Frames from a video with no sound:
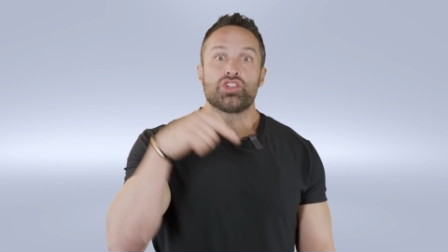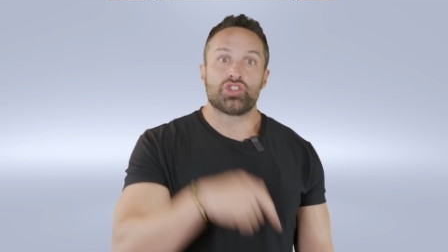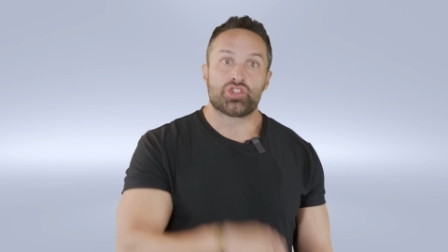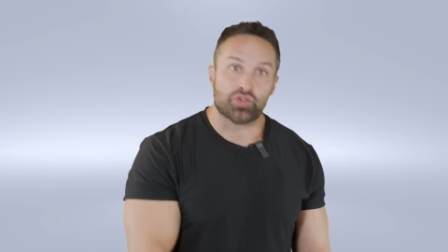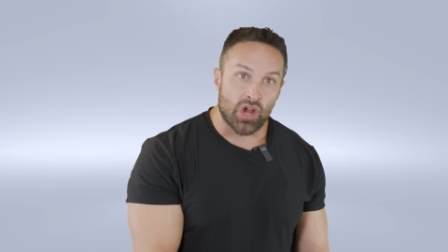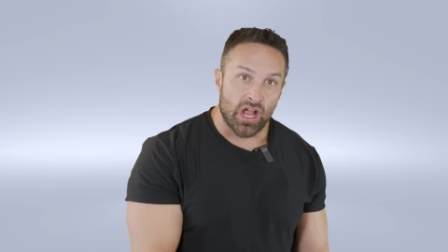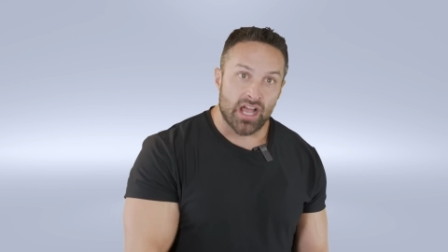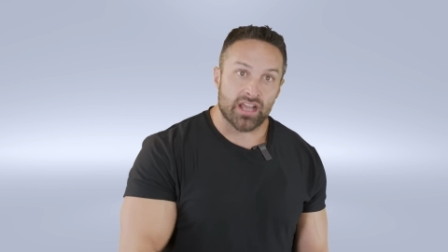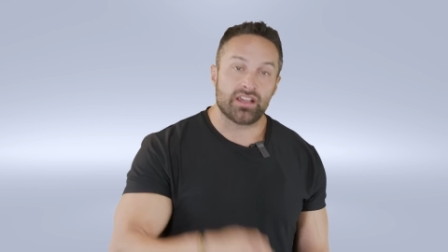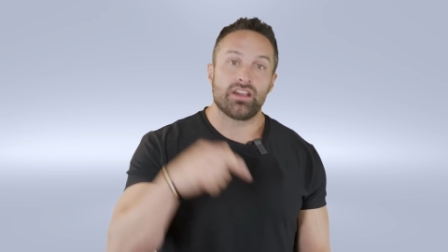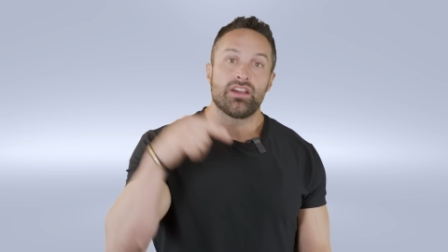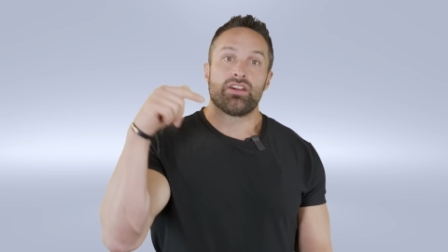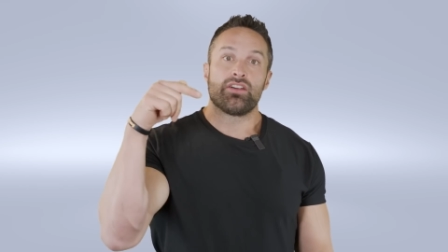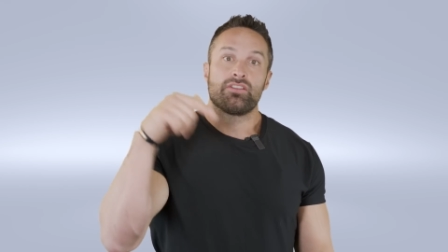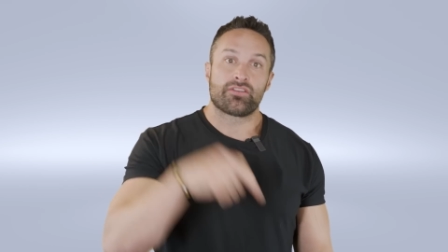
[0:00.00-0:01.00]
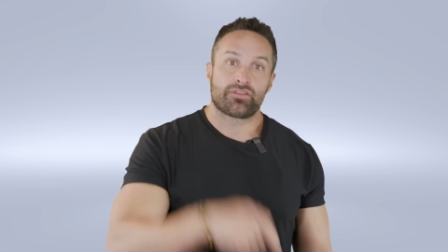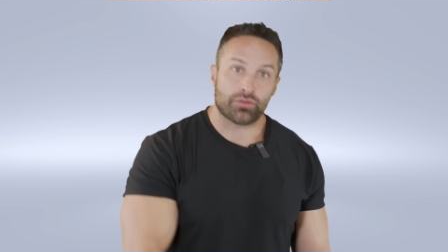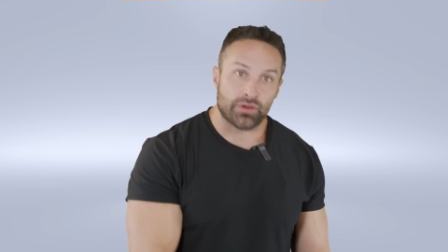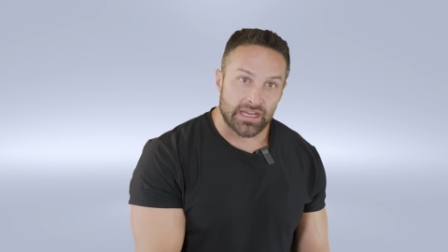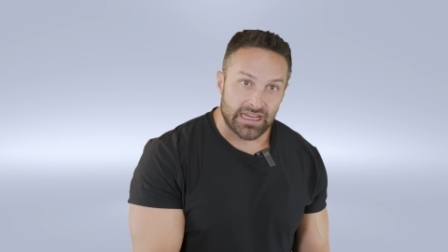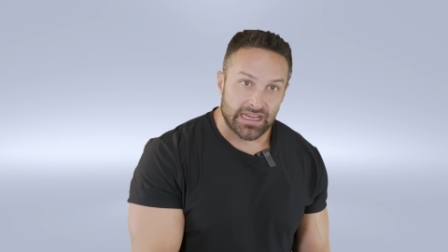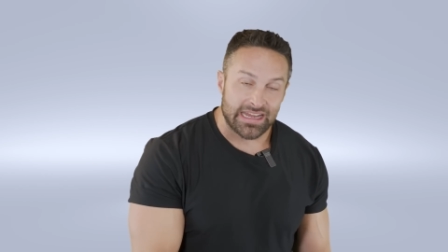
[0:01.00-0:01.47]
drug
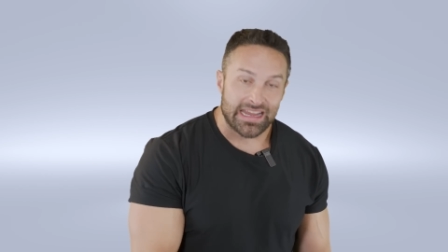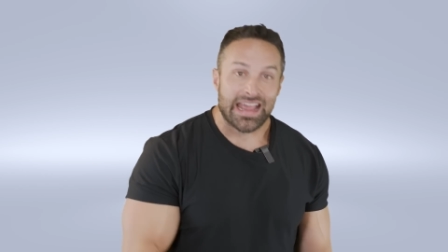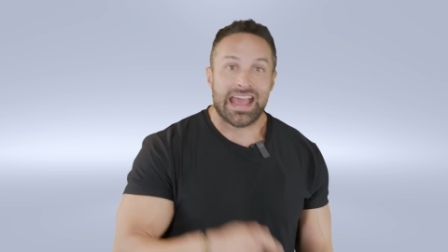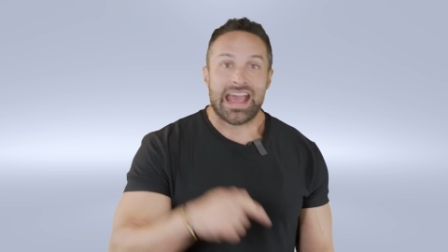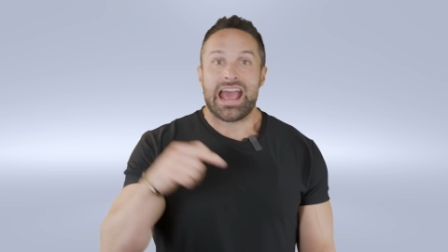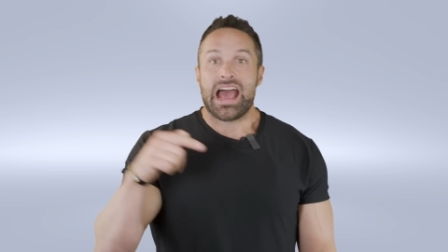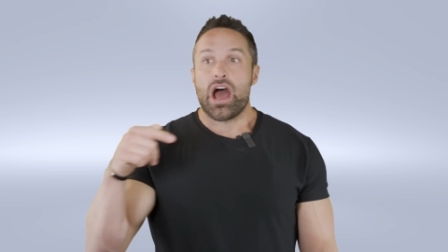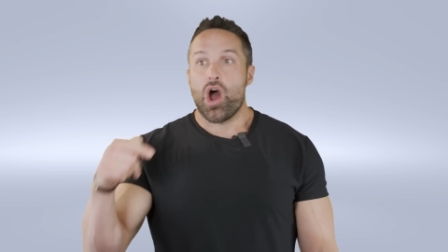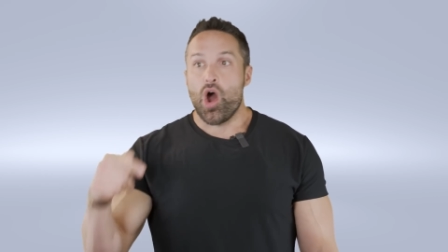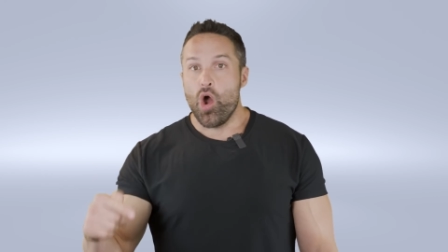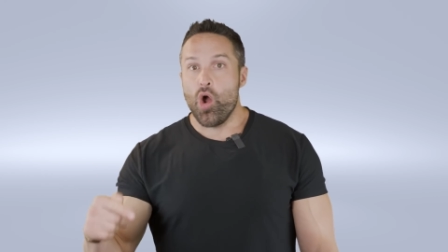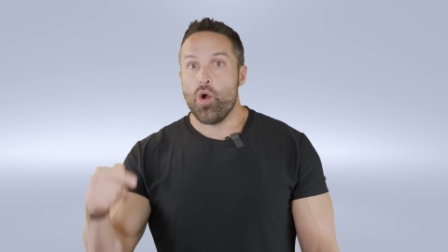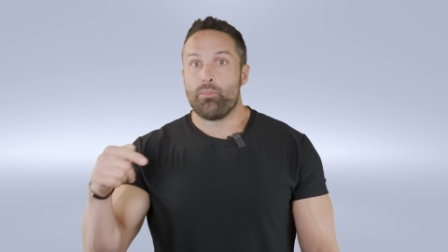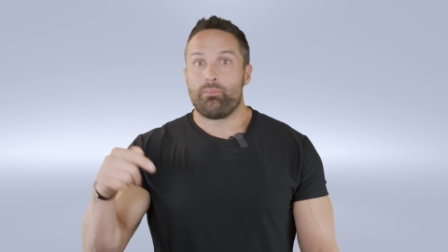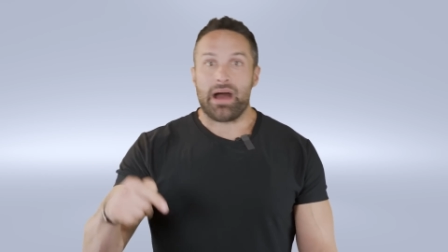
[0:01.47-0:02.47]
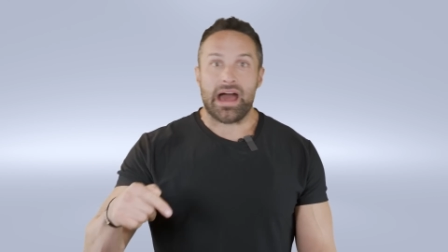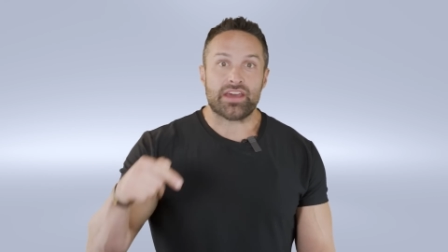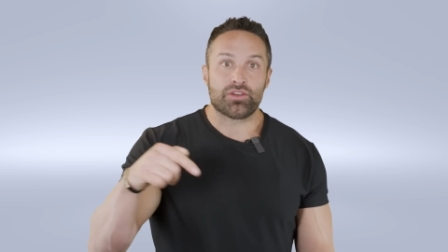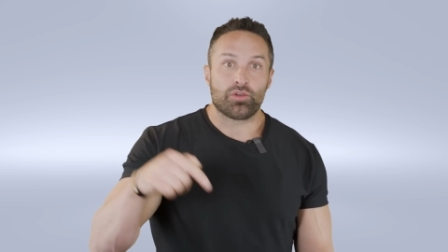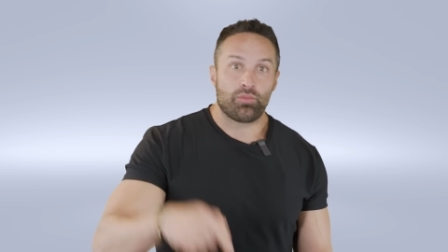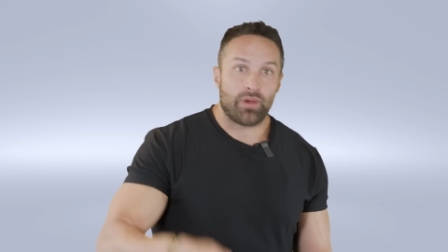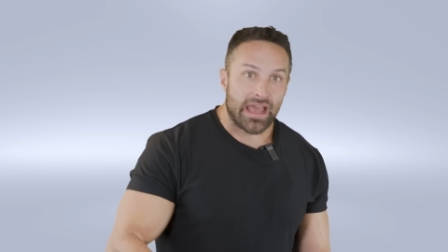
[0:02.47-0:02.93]
free. Oh, by
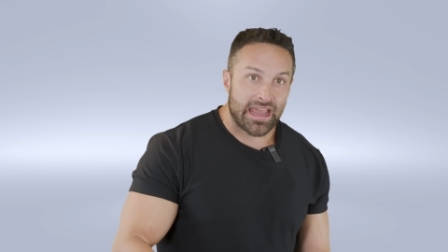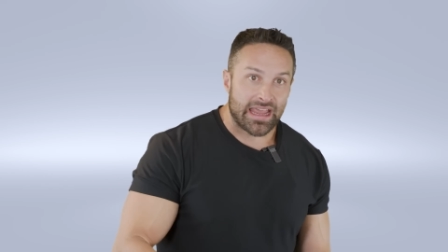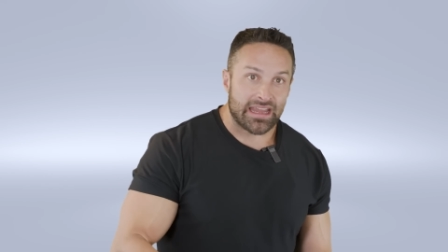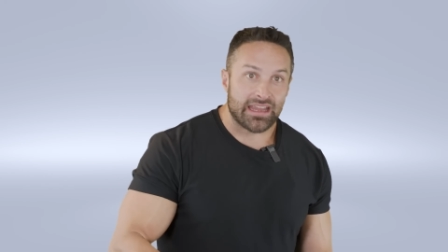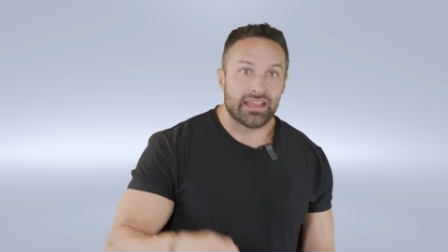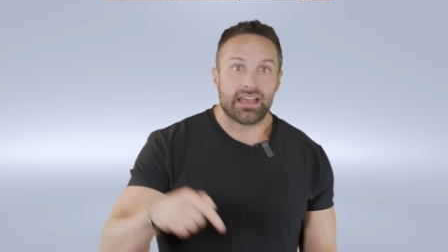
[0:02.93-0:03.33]
the way,